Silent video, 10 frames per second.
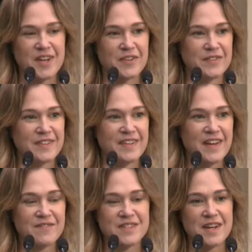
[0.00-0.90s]
not only the
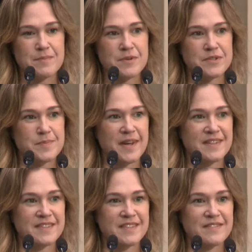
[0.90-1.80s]
FDA
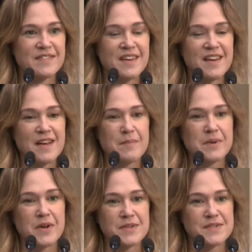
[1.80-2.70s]
perspective,
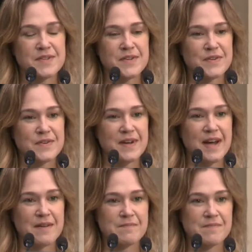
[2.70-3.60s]
but also
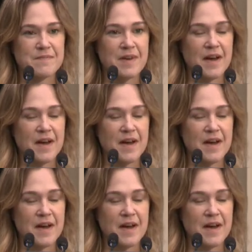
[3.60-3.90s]
I'm,